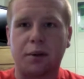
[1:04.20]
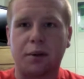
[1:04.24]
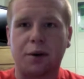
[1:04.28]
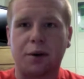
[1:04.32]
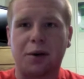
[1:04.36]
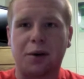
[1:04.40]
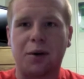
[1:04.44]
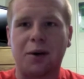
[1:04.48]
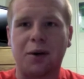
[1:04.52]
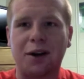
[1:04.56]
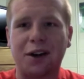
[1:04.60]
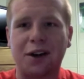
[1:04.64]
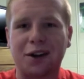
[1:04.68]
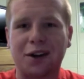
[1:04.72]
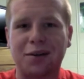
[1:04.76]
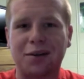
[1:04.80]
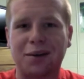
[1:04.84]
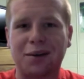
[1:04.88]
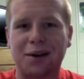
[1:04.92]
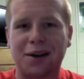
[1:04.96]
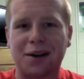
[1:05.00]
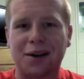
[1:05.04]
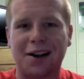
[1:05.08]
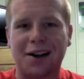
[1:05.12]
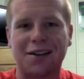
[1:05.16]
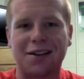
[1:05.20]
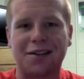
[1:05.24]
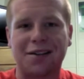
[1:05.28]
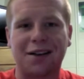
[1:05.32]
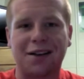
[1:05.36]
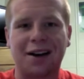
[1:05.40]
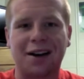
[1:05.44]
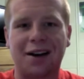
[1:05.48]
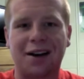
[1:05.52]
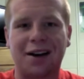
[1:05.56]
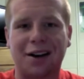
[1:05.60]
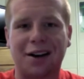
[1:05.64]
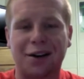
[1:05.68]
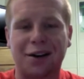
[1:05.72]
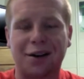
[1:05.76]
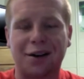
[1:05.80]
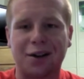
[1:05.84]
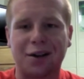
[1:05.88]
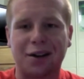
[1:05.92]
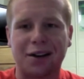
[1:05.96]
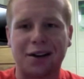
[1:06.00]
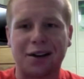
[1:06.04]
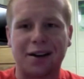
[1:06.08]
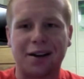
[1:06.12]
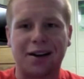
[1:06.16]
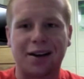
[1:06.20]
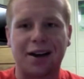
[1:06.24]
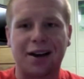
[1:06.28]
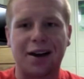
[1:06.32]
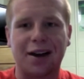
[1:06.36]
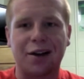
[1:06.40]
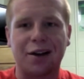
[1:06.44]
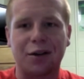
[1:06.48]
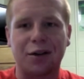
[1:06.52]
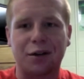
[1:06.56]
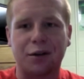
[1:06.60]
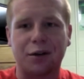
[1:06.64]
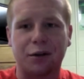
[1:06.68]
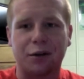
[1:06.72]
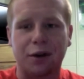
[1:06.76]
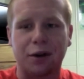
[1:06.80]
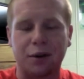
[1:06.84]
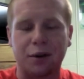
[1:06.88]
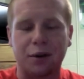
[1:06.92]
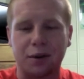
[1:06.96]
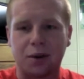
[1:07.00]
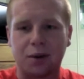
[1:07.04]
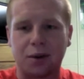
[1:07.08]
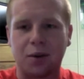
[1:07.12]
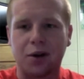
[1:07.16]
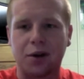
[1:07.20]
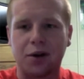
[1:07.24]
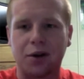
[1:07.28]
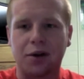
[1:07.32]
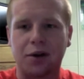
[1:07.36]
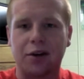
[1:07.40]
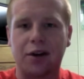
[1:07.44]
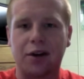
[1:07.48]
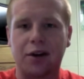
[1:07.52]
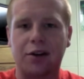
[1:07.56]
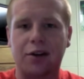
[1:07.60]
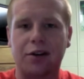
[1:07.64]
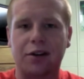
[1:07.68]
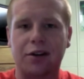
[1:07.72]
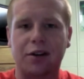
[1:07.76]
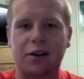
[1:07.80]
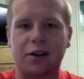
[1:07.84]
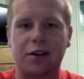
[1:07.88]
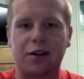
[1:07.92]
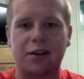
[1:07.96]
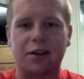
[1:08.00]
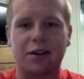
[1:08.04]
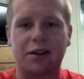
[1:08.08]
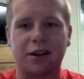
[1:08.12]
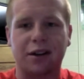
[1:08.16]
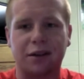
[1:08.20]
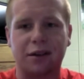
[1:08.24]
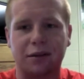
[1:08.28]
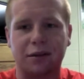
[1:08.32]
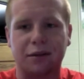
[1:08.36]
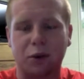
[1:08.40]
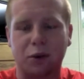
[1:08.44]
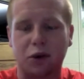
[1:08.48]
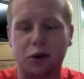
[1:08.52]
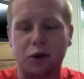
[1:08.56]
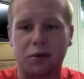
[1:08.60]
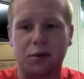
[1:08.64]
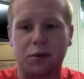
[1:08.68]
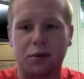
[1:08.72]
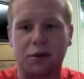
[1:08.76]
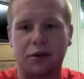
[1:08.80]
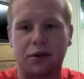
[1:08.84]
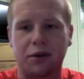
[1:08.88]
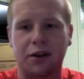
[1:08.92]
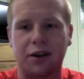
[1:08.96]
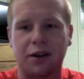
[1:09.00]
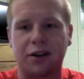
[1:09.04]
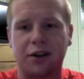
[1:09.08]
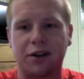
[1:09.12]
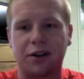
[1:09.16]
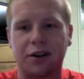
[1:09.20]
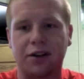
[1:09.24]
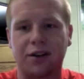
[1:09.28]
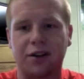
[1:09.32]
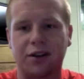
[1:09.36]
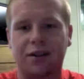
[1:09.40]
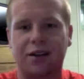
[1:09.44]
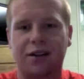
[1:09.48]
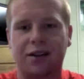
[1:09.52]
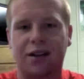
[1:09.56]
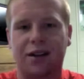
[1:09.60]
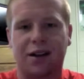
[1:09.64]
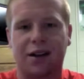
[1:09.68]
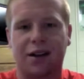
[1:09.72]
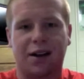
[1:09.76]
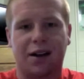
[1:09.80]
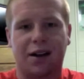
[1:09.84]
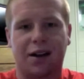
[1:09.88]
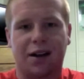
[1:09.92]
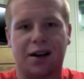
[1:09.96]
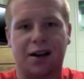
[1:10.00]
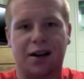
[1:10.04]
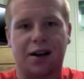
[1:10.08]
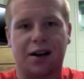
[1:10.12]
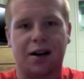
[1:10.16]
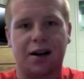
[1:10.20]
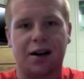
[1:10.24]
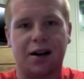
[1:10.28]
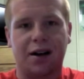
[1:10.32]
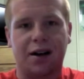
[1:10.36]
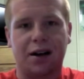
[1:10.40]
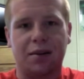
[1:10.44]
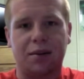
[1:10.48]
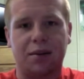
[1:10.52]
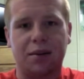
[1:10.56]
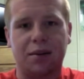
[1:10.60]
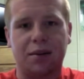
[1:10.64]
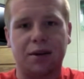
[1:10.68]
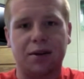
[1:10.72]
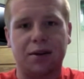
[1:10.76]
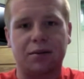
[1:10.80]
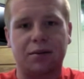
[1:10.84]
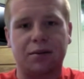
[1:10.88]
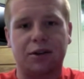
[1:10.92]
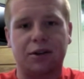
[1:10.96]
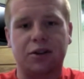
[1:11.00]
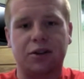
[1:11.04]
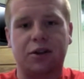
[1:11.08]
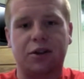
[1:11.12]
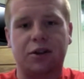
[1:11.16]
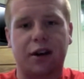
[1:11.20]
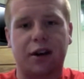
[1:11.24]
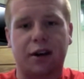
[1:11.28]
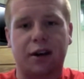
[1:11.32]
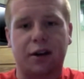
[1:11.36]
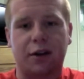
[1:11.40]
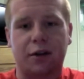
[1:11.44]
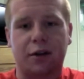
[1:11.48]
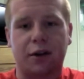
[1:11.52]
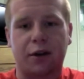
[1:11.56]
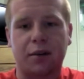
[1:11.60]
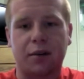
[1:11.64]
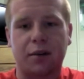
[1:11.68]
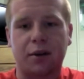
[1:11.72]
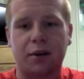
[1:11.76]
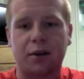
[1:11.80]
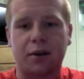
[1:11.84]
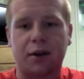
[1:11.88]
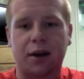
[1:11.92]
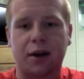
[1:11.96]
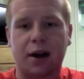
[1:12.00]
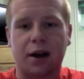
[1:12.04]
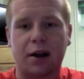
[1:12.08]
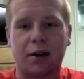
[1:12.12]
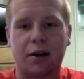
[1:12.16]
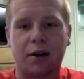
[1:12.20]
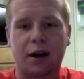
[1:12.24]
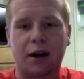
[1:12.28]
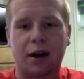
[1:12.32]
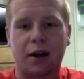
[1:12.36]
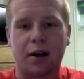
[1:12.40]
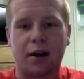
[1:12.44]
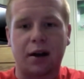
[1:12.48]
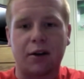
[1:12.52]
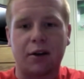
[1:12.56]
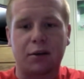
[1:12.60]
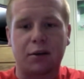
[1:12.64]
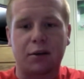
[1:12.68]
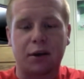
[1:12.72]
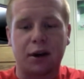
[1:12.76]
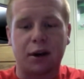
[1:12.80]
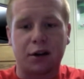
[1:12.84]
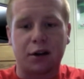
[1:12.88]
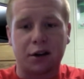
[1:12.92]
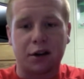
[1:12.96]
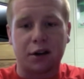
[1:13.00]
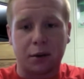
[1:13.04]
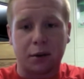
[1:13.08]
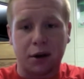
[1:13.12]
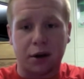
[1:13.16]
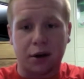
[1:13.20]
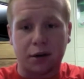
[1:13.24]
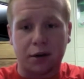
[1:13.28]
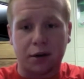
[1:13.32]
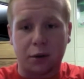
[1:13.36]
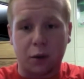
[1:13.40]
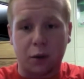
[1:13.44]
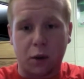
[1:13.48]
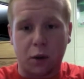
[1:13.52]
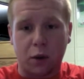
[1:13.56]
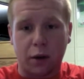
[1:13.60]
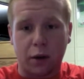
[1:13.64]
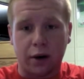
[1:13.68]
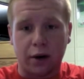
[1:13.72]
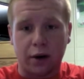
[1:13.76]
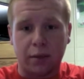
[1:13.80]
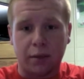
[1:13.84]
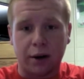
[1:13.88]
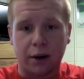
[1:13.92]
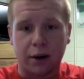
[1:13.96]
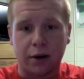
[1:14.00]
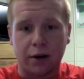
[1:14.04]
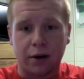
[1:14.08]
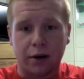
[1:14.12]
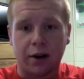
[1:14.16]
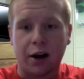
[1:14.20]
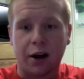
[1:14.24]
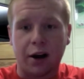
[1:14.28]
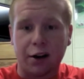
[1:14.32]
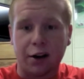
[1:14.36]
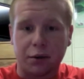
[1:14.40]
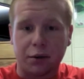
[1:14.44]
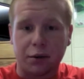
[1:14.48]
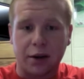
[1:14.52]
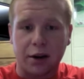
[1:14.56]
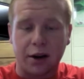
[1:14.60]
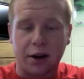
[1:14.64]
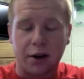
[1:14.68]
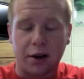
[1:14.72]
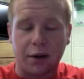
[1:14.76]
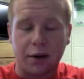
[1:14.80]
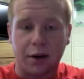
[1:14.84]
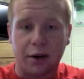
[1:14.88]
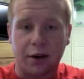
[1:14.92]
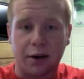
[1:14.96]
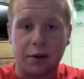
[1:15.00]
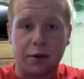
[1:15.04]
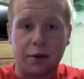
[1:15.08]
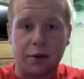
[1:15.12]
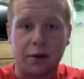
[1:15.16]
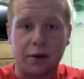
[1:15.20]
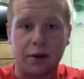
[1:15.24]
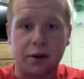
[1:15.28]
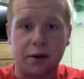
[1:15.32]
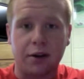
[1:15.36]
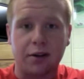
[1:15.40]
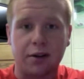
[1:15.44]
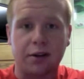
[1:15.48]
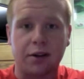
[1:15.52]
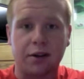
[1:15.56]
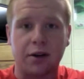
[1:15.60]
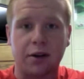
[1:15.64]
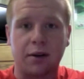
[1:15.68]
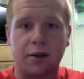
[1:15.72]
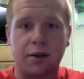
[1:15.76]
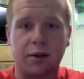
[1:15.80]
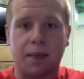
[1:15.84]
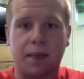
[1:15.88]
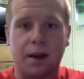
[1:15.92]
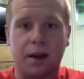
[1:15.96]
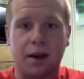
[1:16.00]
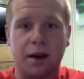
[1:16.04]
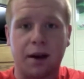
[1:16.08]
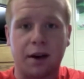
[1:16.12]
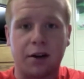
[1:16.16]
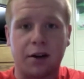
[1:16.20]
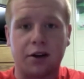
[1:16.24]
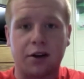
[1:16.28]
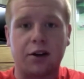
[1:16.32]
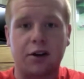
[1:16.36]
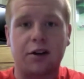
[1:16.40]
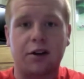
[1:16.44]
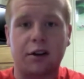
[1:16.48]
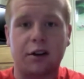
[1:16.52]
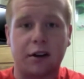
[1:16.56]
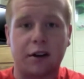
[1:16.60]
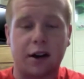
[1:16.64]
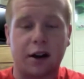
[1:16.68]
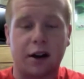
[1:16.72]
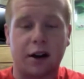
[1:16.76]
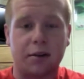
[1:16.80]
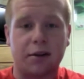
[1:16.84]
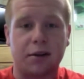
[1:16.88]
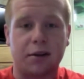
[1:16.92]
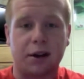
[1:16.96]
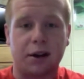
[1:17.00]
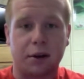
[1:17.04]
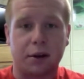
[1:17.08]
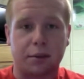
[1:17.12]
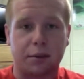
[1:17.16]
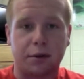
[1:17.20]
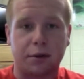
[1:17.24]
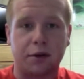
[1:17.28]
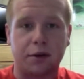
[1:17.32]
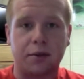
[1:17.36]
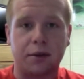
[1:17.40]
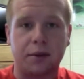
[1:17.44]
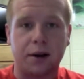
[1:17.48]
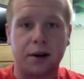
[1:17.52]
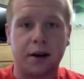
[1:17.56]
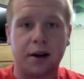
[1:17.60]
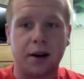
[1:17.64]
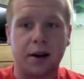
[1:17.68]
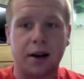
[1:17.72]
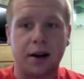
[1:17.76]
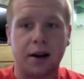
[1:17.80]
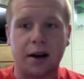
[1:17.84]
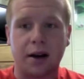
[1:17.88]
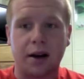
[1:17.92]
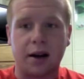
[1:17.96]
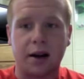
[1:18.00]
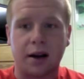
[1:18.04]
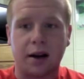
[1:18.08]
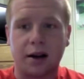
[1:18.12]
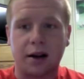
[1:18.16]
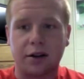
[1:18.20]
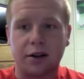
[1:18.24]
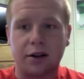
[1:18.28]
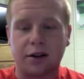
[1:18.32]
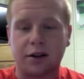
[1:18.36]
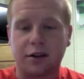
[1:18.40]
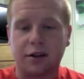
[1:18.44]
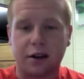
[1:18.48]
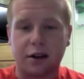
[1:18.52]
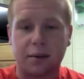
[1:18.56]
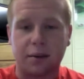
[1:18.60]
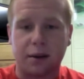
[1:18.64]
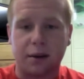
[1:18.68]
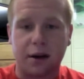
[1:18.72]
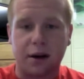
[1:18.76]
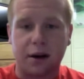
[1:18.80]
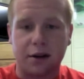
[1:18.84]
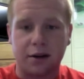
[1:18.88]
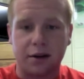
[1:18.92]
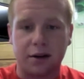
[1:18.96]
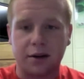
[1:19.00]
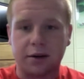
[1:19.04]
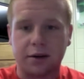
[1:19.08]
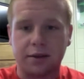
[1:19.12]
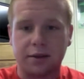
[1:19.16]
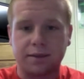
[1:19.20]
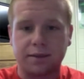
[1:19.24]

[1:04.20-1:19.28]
both ways, but as of now I can only kind of do the rainbow in one direction instead of multiple directions. But just trying to get the rainbow down. This week I was able to get 4 compared to last week I only had 3, so it's good to see that I'm seeing improvement in it, and just to stay positive.